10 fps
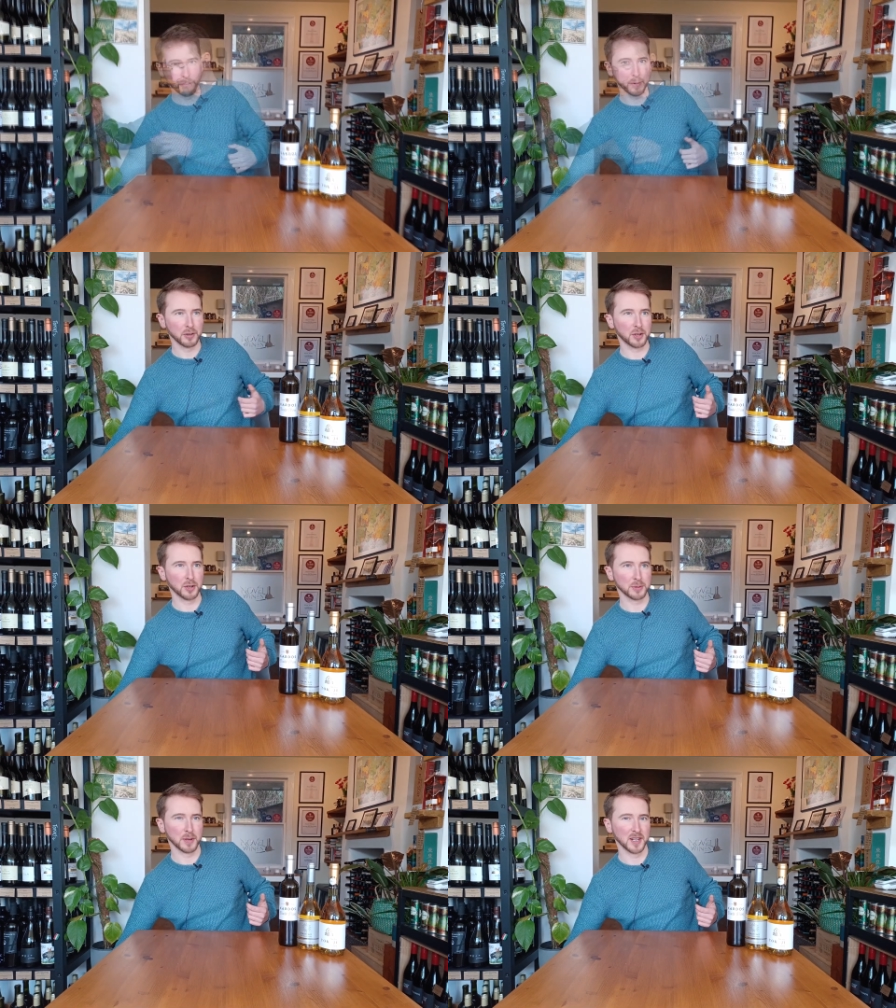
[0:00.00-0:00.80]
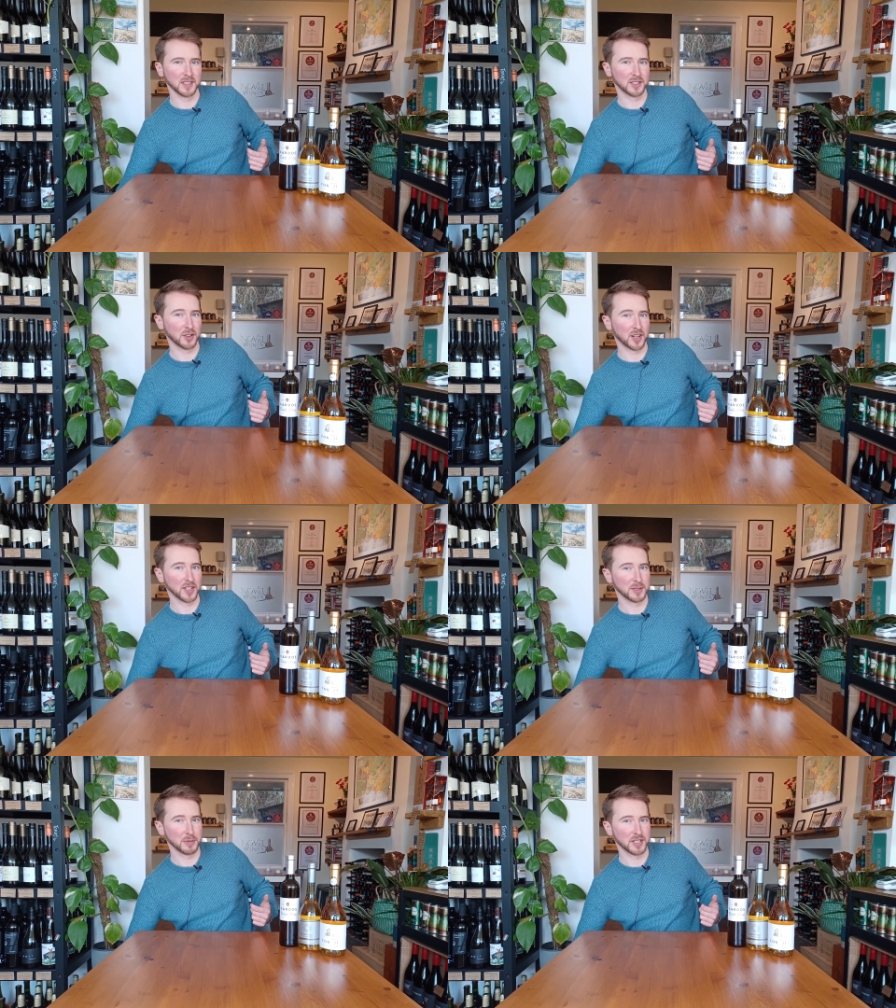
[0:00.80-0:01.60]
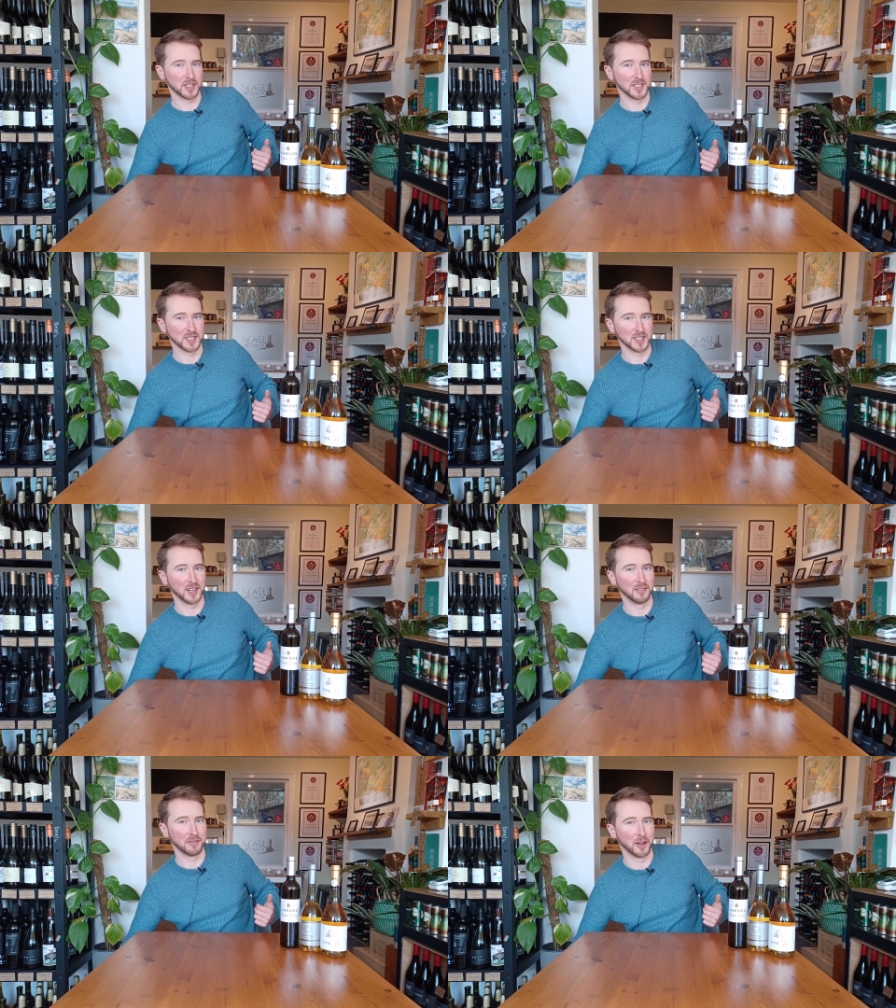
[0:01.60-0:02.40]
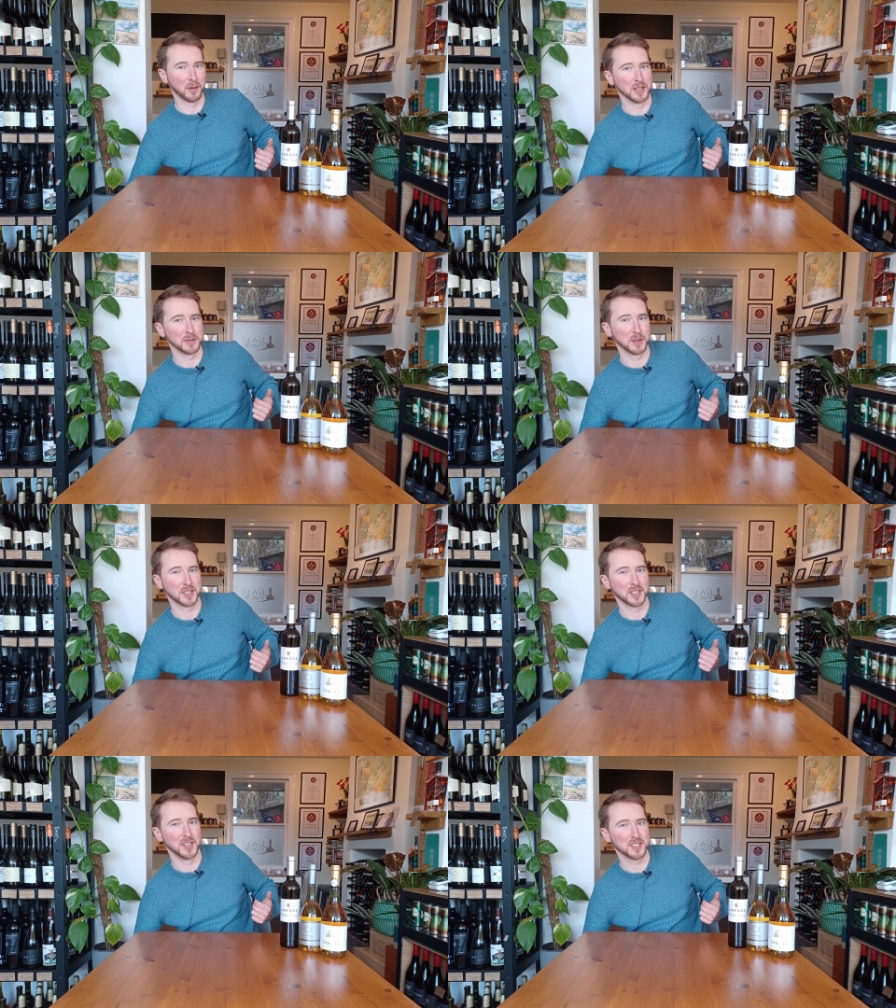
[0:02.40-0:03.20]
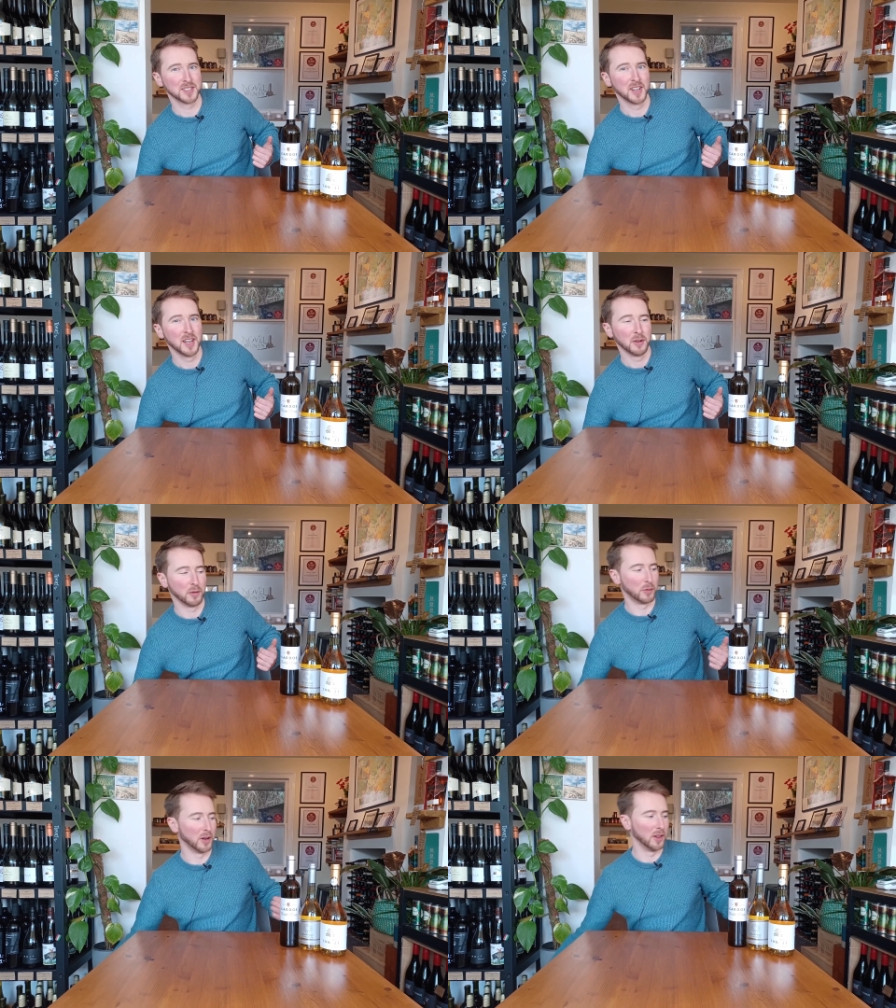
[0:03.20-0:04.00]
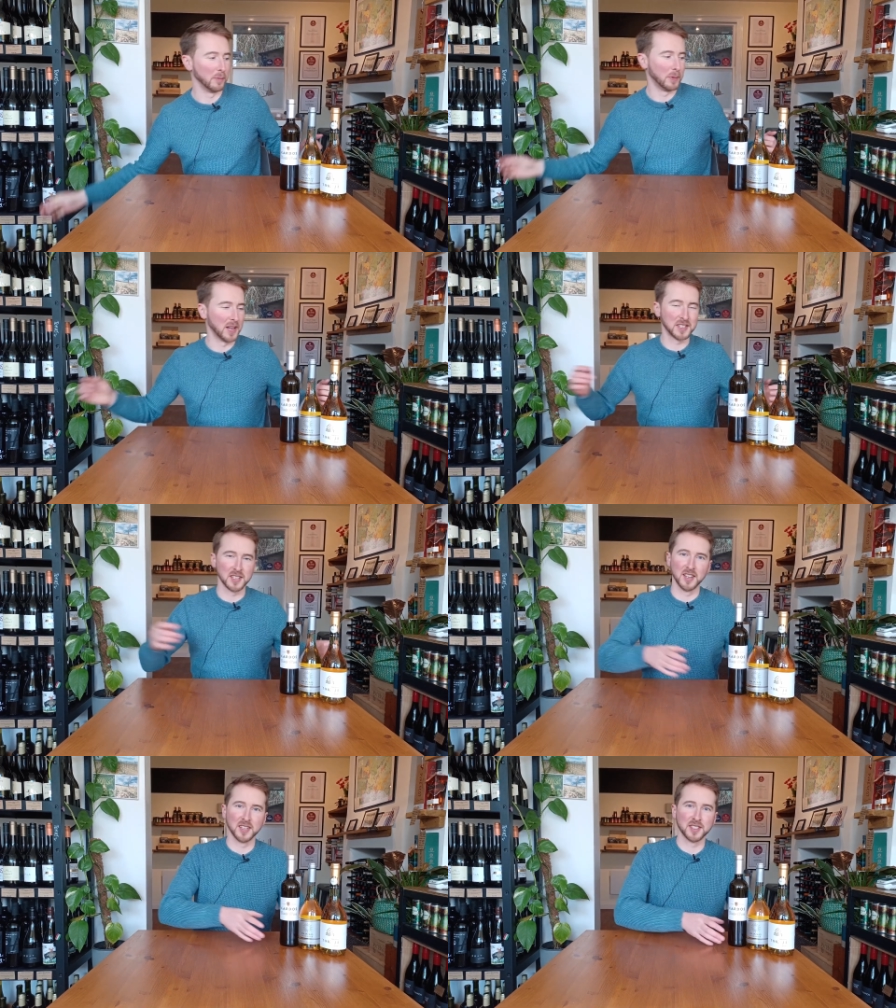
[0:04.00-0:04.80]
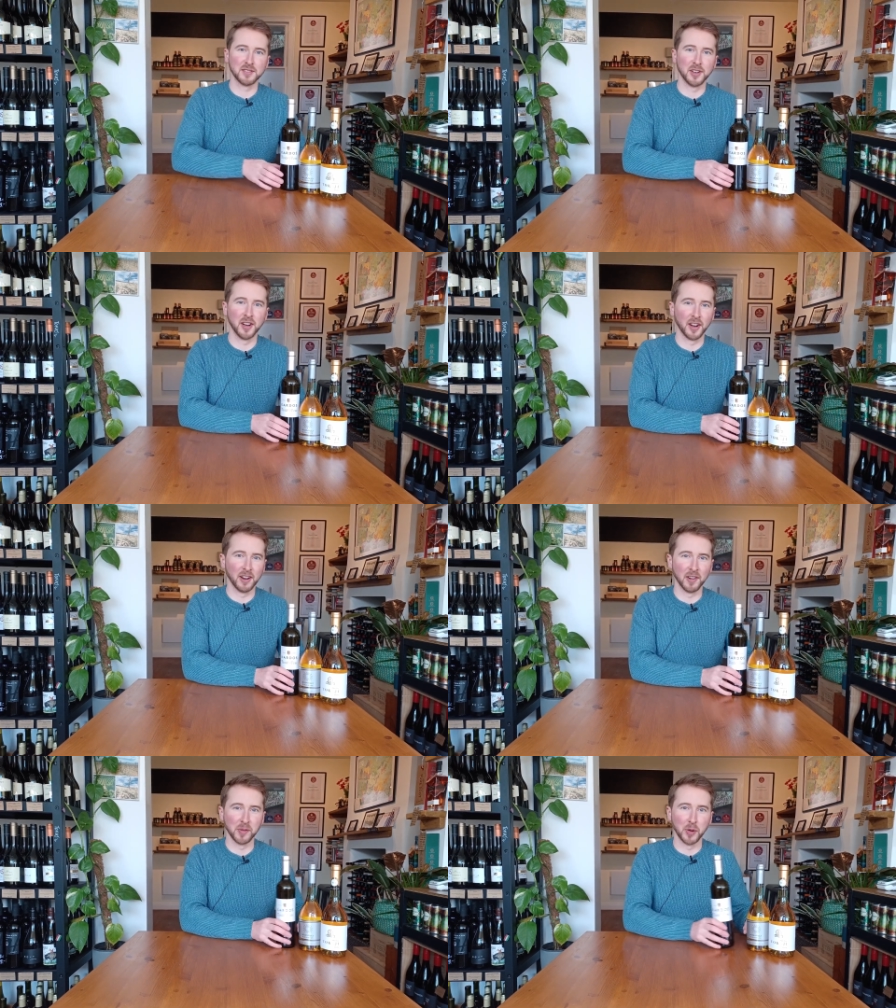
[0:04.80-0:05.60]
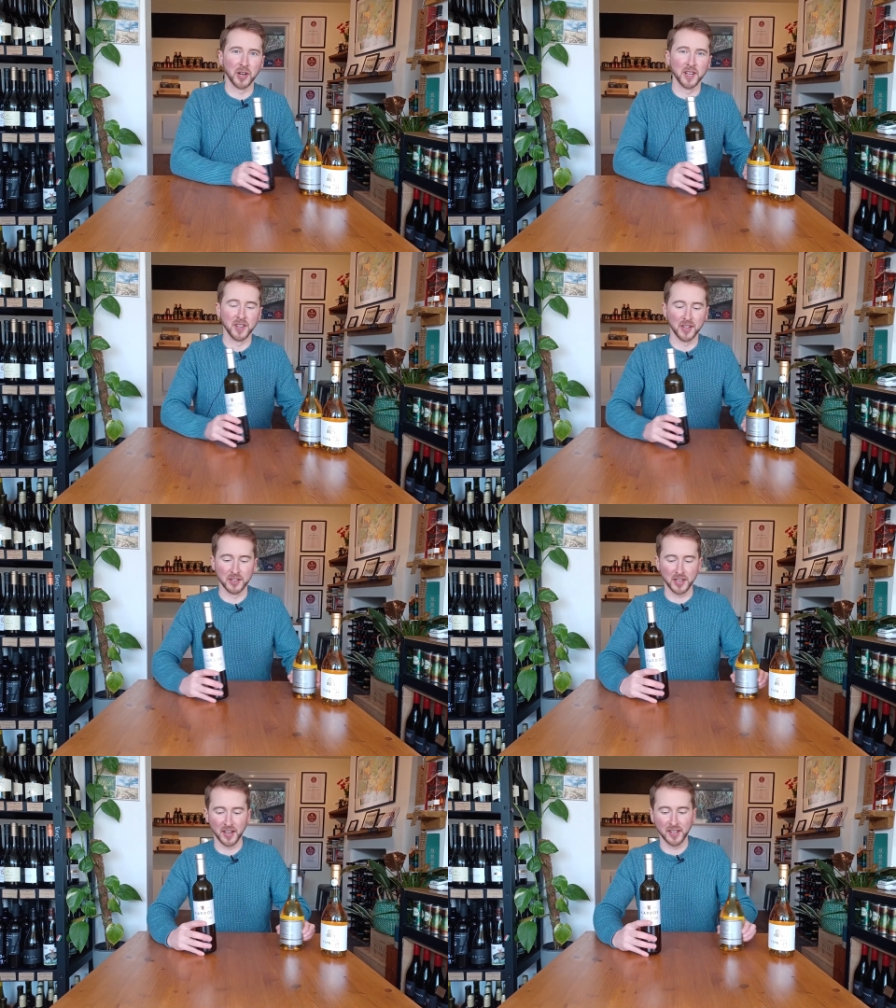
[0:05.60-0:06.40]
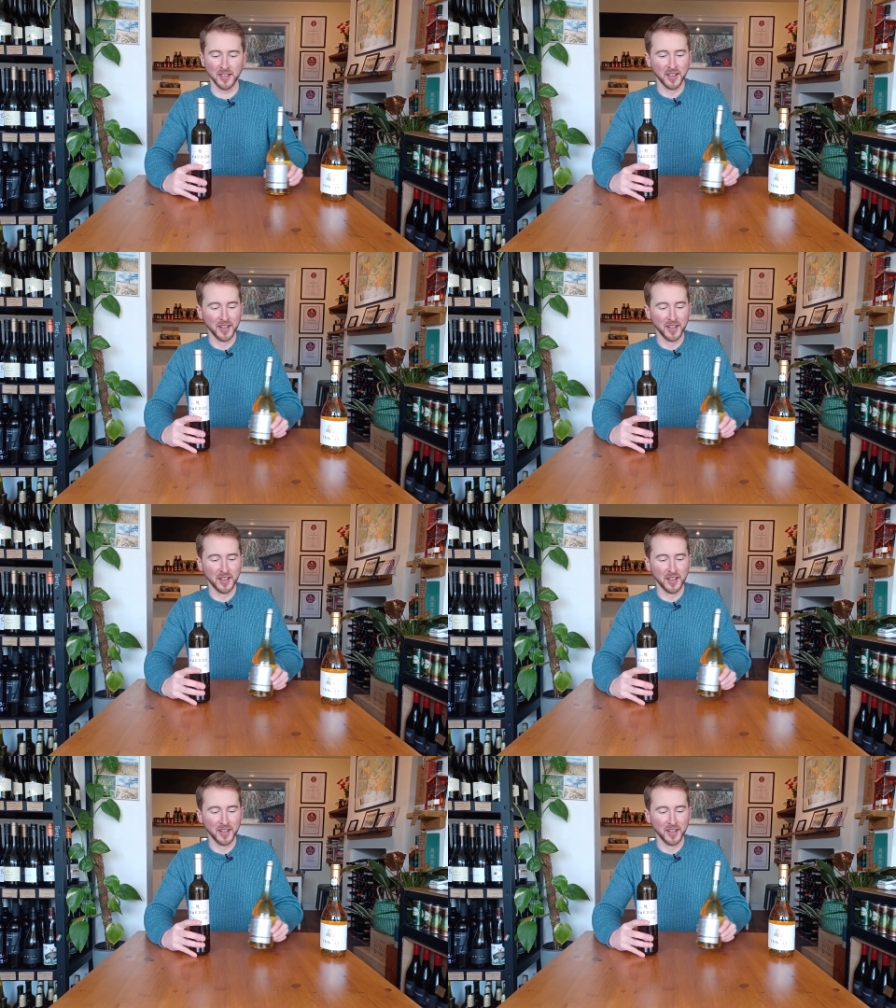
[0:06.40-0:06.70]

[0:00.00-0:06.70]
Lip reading: But of course, being Tokaj specialists and ferment specialists with one of the best lists for Hungarian wine in the UK,